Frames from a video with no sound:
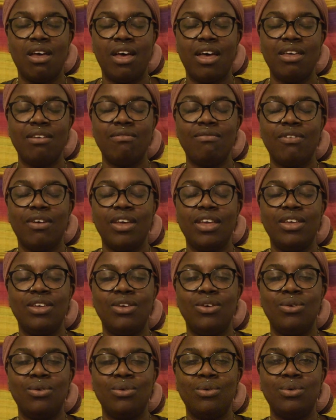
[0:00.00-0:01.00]
I invite
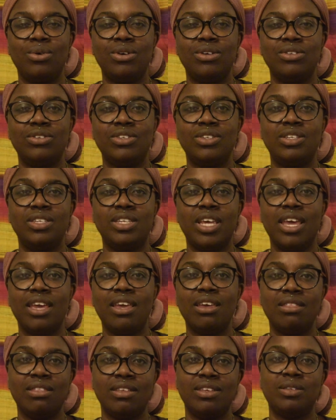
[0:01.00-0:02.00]
you to
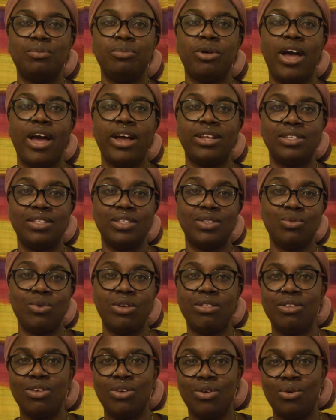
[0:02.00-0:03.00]
take this practice
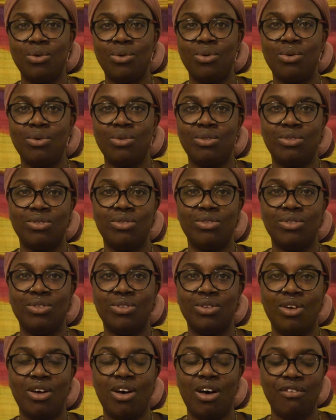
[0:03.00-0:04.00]
with you
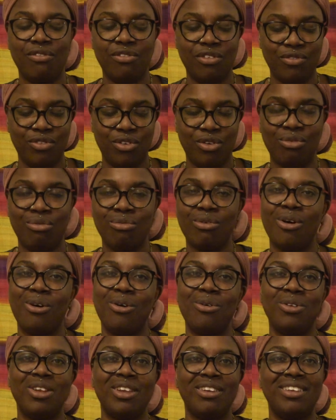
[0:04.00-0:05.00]
off of your
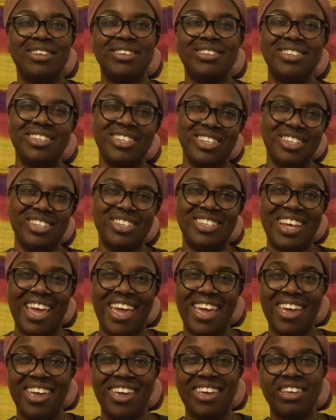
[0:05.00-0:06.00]
throne and into your
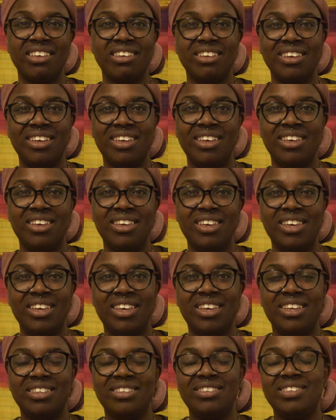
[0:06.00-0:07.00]
day,
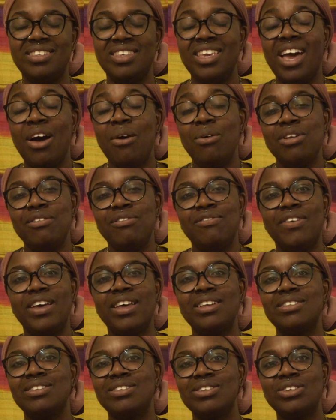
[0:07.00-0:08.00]
and see how it
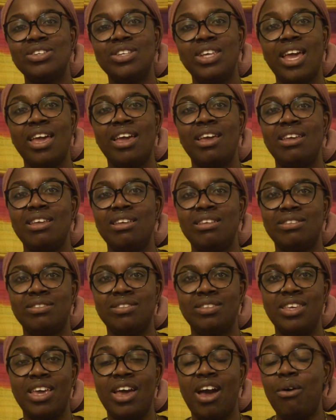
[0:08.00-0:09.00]
affects your day,
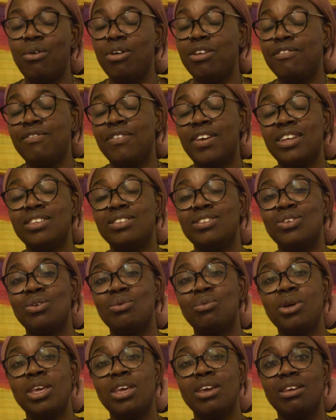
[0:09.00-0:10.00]
see how it affects
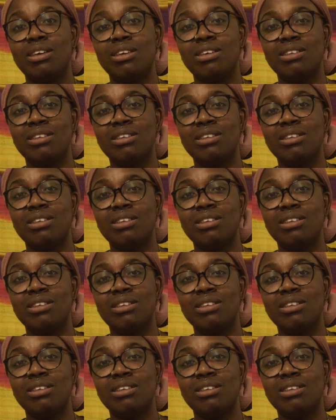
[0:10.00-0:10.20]
your week.